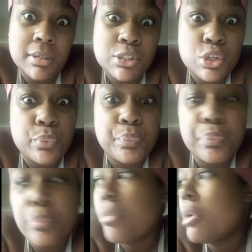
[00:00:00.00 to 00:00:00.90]
So,
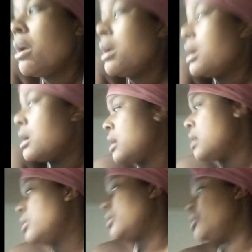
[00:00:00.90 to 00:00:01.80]

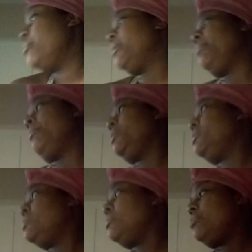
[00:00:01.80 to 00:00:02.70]
hold on, baby. I'm gonna get
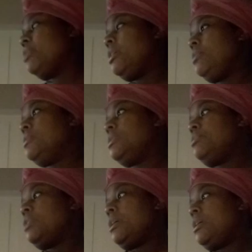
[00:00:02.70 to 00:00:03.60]
you some drink. You want some
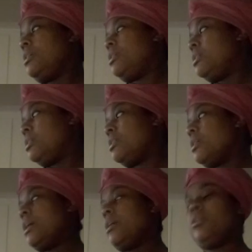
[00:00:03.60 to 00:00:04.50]
drink? Okay,
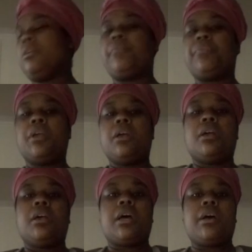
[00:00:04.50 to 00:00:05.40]
hold on.
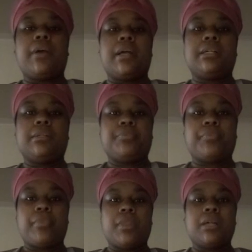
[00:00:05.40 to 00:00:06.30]
All right.
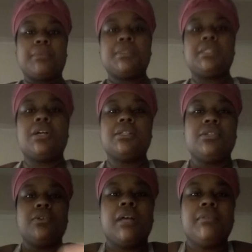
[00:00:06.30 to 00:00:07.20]
I'm gonna talk to you
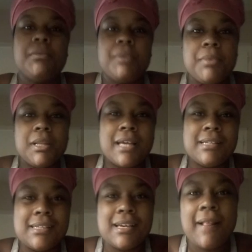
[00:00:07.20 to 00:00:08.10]
baby people
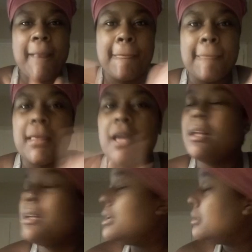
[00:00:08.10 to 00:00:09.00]
later.
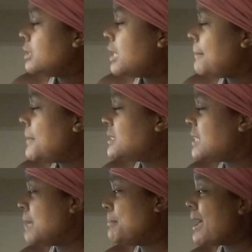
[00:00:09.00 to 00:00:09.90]
Let me
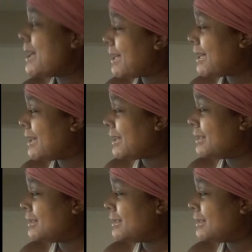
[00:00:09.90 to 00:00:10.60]
say bye.